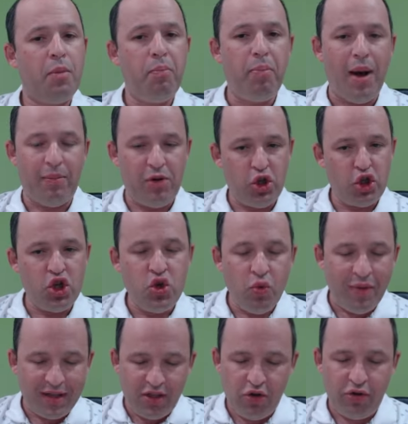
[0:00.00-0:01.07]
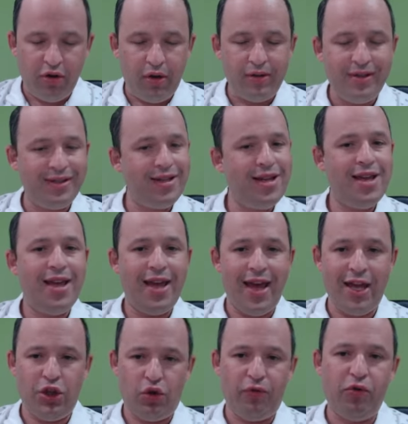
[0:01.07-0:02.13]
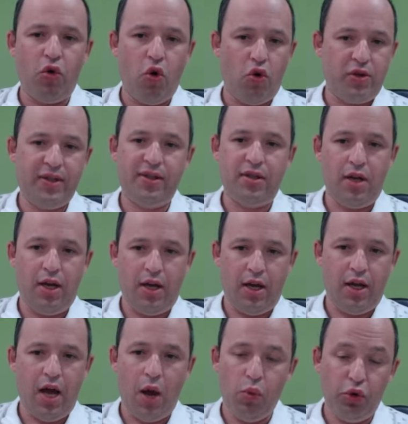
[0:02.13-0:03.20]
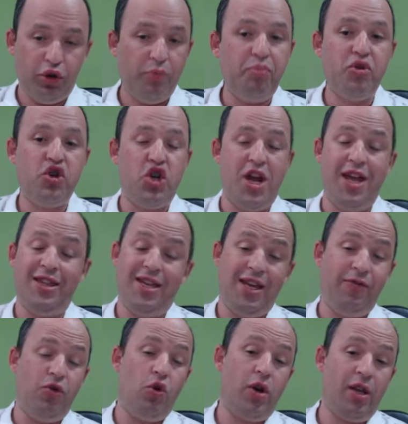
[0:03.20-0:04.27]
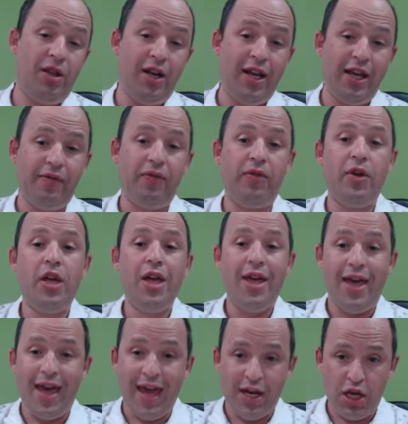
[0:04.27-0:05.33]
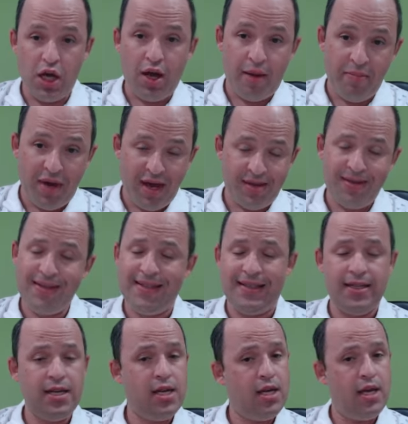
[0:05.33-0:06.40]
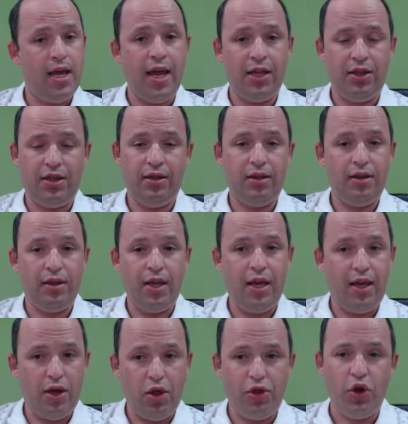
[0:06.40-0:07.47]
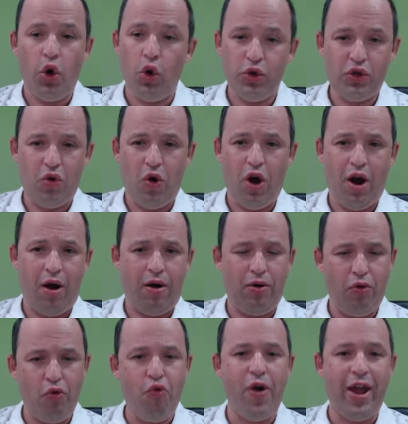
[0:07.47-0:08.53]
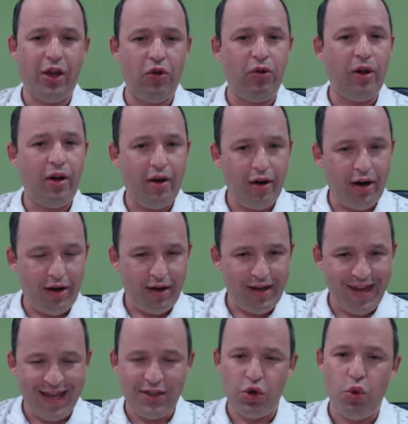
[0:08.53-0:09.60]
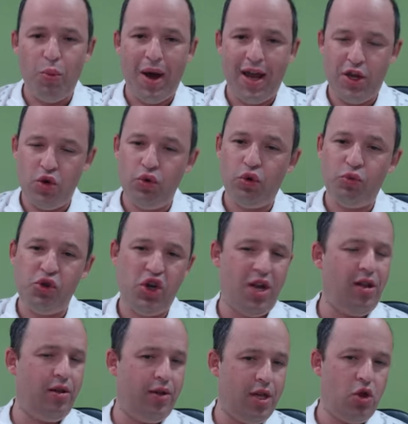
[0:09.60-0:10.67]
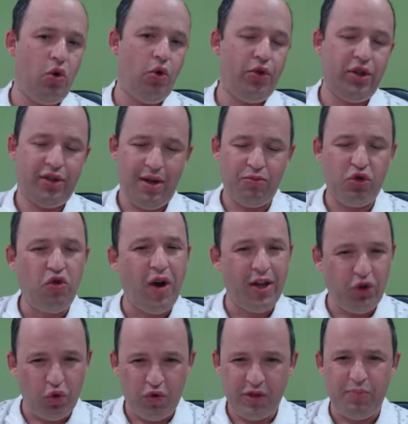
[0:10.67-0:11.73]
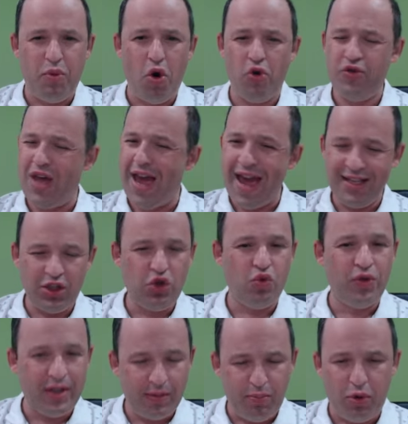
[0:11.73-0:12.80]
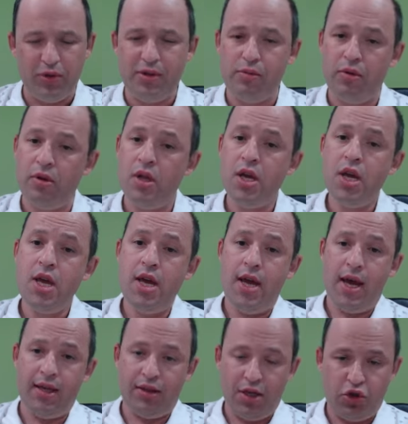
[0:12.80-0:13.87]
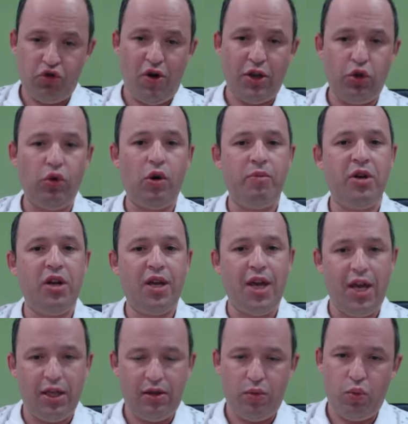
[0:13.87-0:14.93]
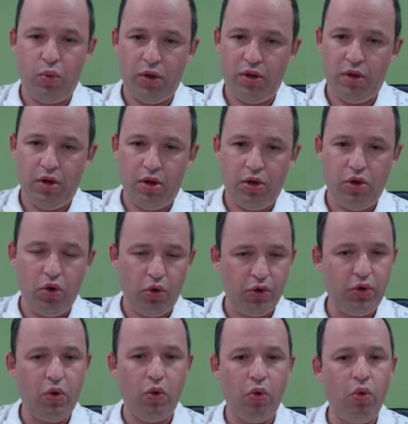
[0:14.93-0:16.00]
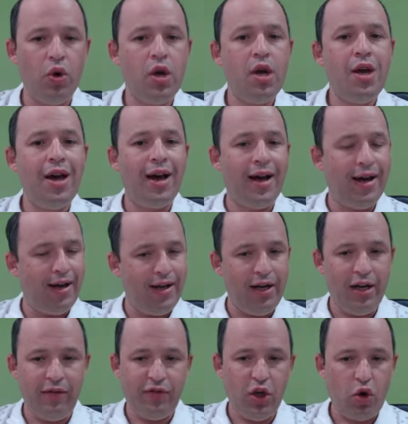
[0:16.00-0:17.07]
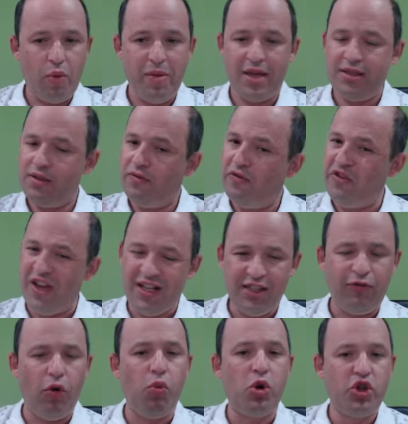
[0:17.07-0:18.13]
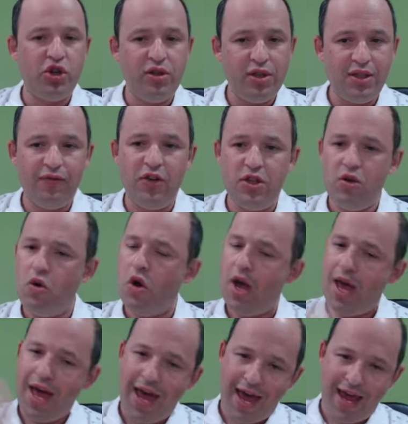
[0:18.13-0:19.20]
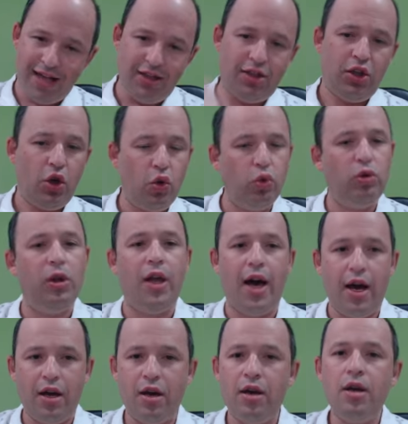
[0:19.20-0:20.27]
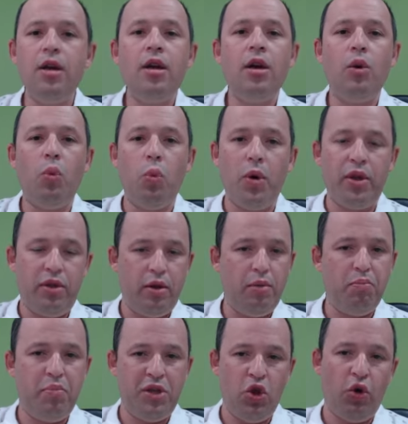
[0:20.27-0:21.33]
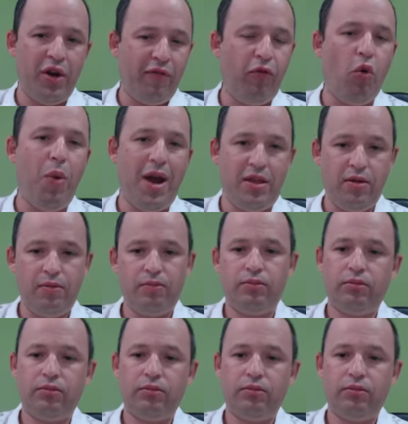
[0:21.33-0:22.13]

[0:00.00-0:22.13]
publish new materials. And of course, I would appreciate if you can leave any comments. And those who are regular guests on my YouTube channel, they know that I'm trying to respond as soon as possible, and I try to communicate with those who leave the comments. Thanks for watching this video, and good luck with Benoni for white.